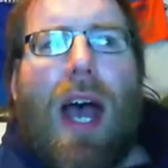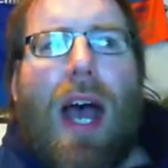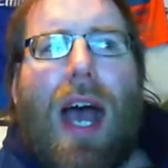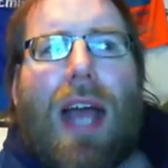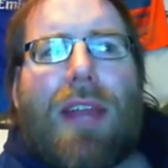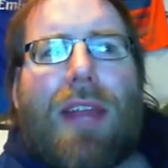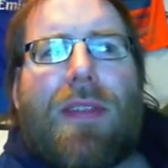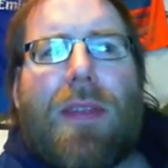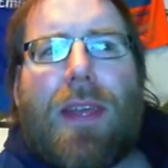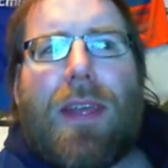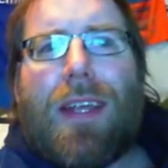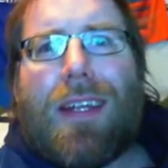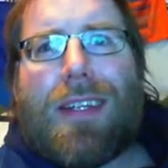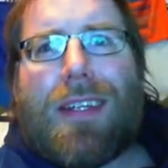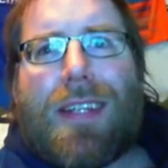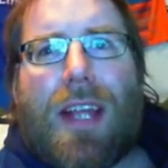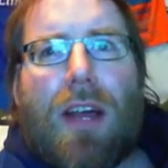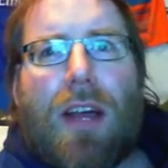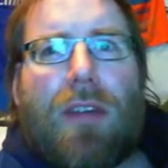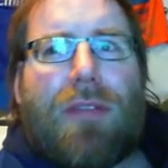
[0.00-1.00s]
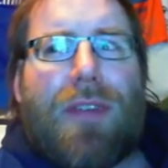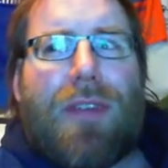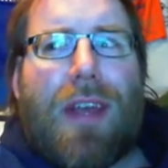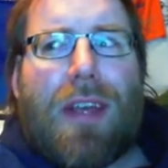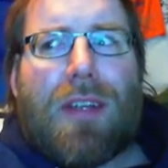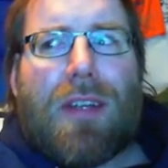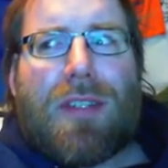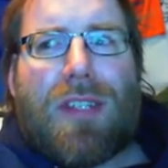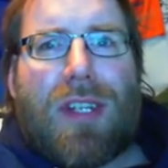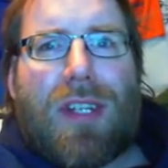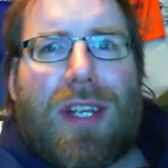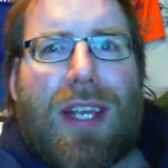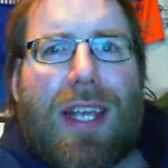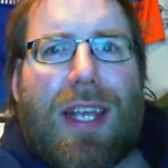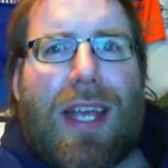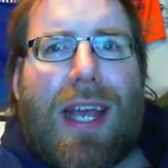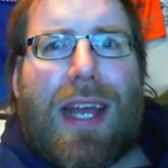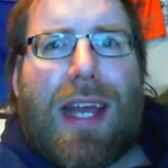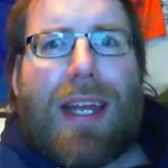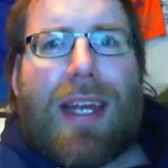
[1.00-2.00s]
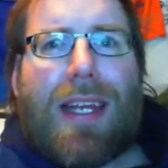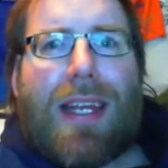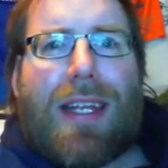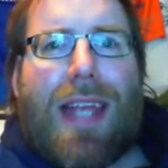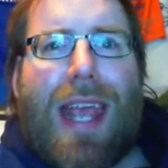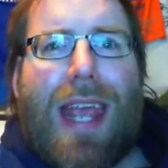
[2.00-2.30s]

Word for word: I think Deulofeu is looking at